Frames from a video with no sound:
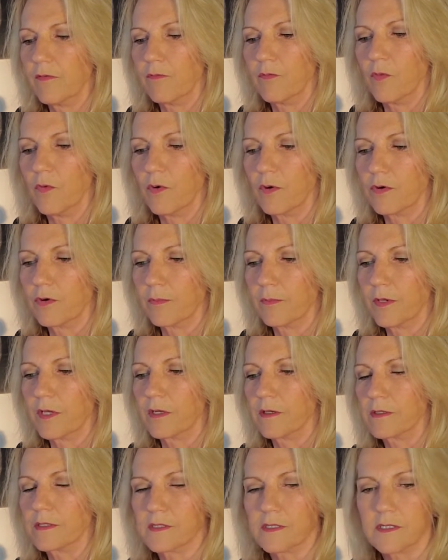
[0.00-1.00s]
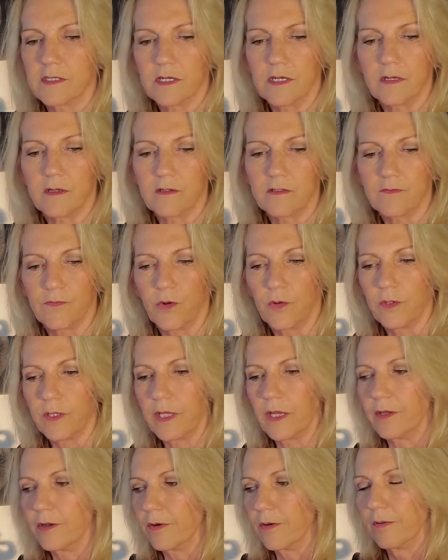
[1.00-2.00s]
water because it's an
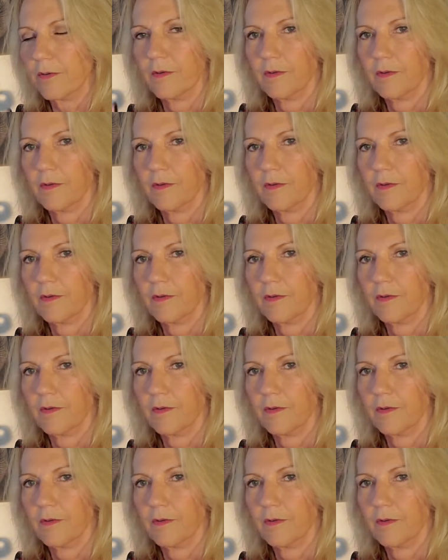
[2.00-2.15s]
exfoliator.